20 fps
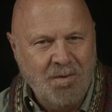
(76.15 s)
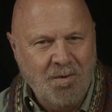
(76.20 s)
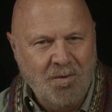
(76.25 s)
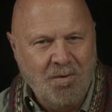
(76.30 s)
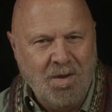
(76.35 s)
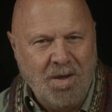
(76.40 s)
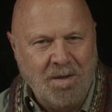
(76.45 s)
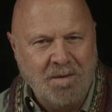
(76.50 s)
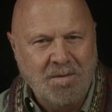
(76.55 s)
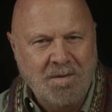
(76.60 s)

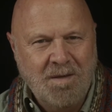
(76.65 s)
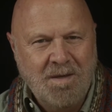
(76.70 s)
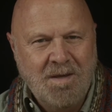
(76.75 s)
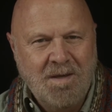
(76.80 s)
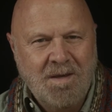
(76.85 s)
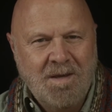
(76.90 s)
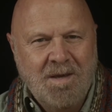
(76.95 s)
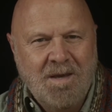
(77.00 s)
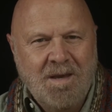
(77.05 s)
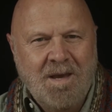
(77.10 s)
Okay,
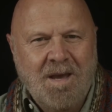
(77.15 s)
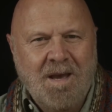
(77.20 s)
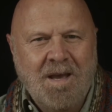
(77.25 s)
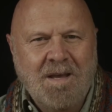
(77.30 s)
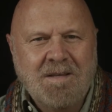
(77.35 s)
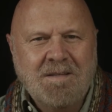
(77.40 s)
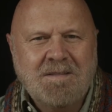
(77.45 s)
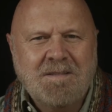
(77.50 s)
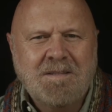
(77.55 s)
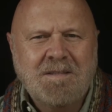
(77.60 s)

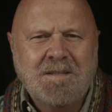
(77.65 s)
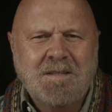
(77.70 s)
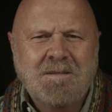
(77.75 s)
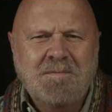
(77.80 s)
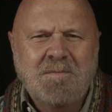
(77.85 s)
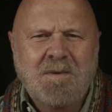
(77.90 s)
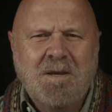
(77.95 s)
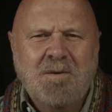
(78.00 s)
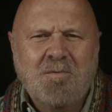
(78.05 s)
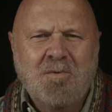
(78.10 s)
as
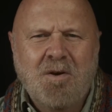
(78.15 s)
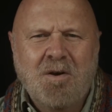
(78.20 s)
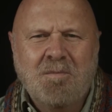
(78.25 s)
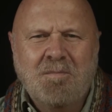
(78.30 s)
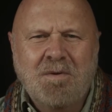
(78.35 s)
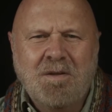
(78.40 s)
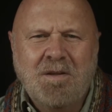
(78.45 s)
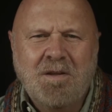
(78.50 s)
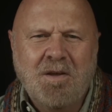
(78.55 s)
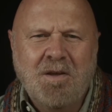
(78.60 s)
this may well
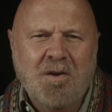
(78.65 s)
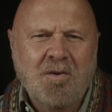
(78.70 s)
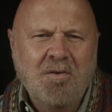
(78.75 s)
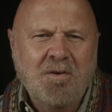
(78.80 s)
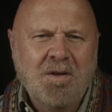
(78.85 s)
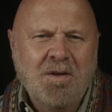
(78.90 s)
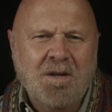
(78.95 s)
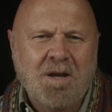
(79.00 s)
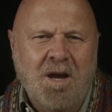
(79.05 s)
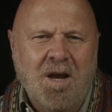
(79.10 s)
be the
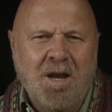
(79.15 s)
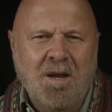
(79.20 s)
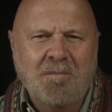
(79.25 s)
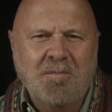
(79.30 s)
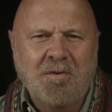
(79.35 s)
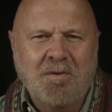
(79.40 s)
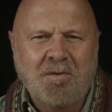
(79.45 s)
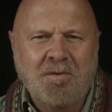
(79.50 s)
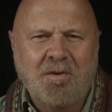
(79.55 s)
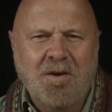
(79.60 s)
only
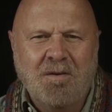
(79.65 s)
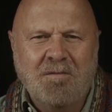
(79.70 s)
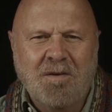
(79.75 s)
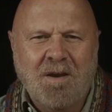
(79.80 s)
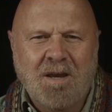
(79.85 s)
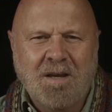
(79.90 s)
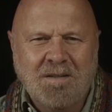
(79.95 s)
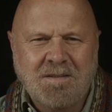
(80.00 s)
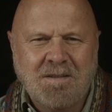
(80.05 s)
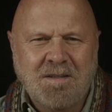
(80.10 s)
time that you have
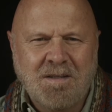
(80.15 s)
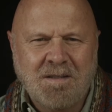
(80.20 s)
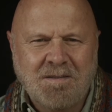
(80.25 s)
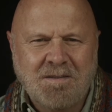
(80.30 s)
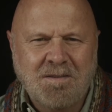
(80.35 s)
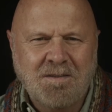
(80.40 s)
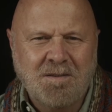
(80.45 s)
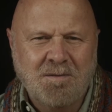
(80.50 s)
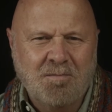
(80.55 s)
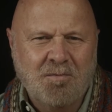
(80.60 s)

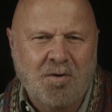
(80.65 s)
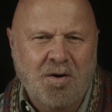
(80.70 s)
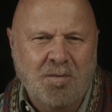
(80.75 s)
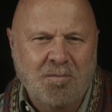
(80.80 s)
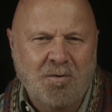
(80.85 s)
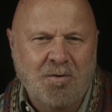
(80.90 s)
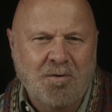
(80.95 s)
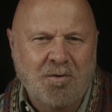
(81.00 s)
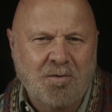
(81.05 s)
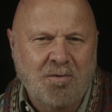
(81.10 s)
access to the
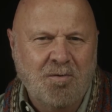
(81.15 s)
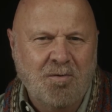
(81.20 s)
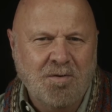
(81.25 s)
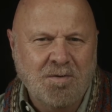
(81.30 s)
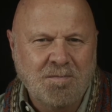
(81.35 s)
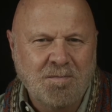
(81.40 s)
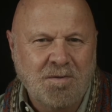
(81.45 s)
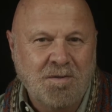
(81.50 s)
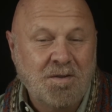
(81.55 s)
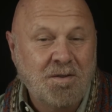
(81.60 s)
primary
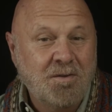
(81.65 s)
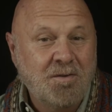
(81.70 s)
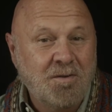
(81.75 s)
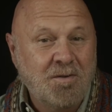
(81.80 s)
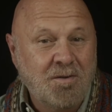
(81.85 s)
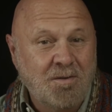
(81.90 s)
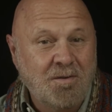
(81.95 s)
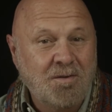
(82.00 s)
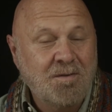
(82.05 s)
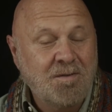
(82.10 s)
course
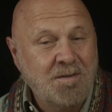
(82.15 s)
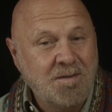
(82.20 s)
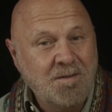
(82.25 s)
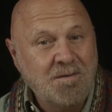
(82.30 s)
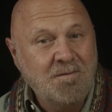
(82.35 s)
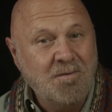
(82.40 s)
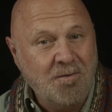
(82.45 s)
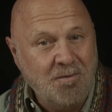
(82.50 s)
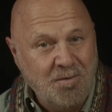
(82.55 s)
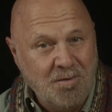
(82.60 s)
material, this
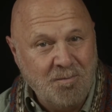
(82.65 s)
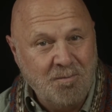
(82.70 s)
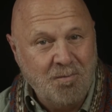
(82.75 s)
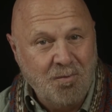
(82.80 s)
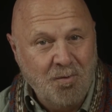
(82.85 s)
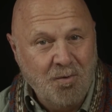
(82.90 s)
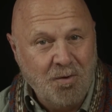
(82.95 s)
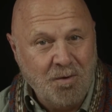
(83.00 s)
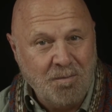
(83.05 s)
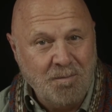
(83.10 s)
is very
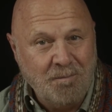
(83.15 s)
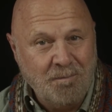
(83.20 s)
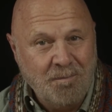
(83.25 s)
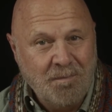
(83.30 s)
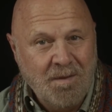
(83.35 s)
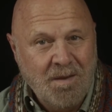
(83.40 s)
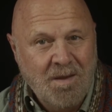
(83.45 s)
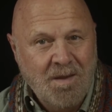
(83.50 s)
important.